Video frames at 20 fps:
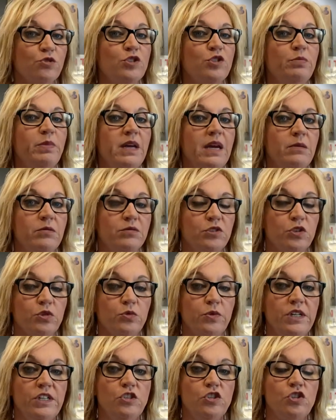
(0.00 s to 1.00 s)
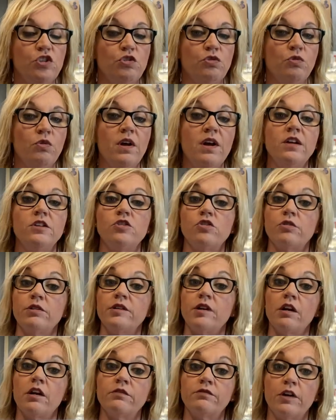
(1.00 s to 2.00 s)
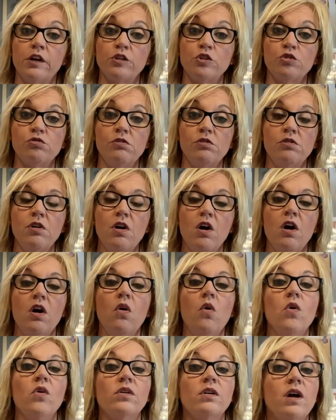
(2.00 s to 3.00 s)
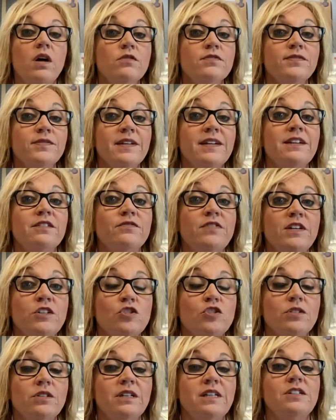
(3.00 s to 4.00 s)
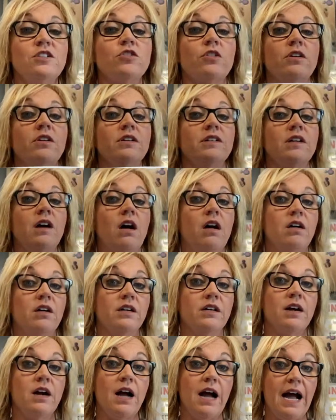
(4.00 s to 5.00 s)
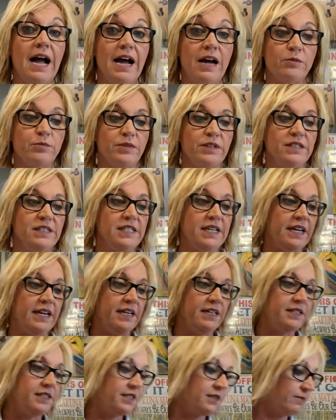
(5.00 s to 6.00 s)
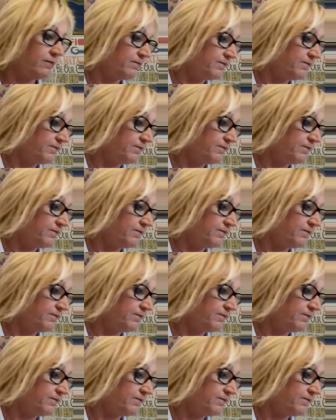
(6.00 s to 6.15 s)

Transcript: to be able to reach you during our virtual or hopefully eventually during our hybrid days.